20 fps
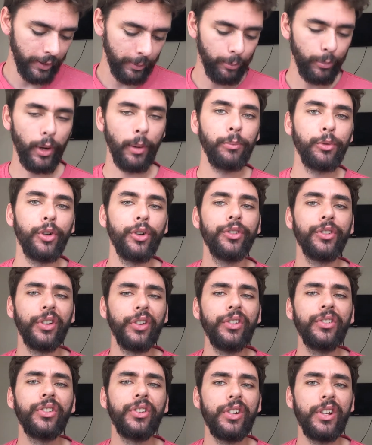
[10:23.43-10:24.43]
But I'm sure it's
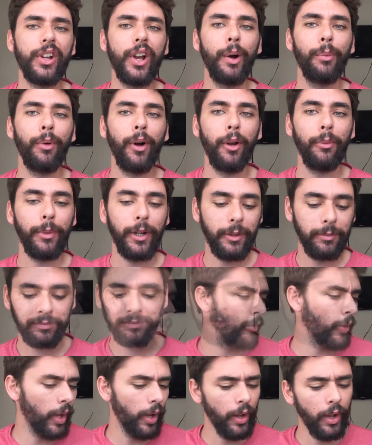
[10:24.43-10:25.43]
going to sneak up on me.
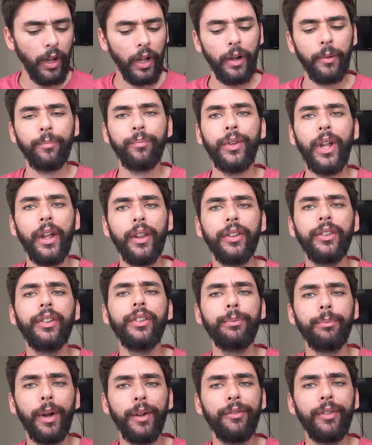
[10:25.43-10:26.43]
Yeah, this
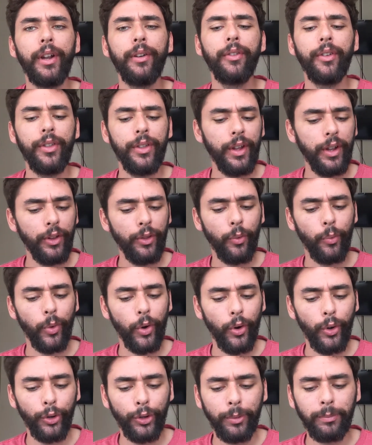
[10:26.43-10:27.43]
isn't my favorite thing in the
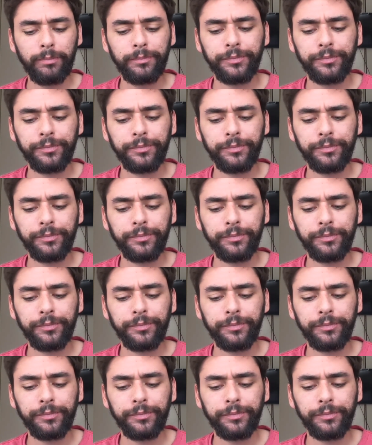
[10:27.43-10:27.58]
world.